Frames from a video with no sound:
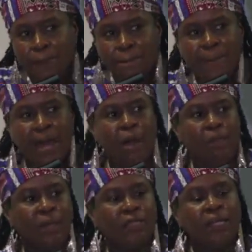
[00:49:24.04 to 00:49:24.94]
and
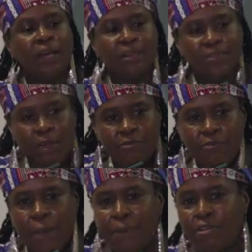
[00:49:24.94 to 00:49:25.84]
empowerment that
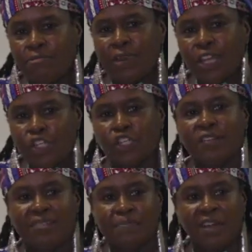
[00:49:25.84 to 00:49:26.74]

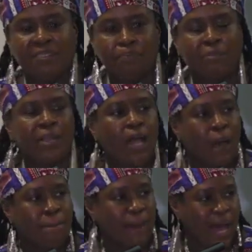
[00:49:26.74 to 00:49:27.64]
reparations must bring
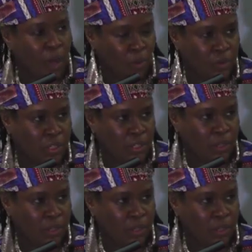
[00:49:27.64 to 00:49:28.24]
about?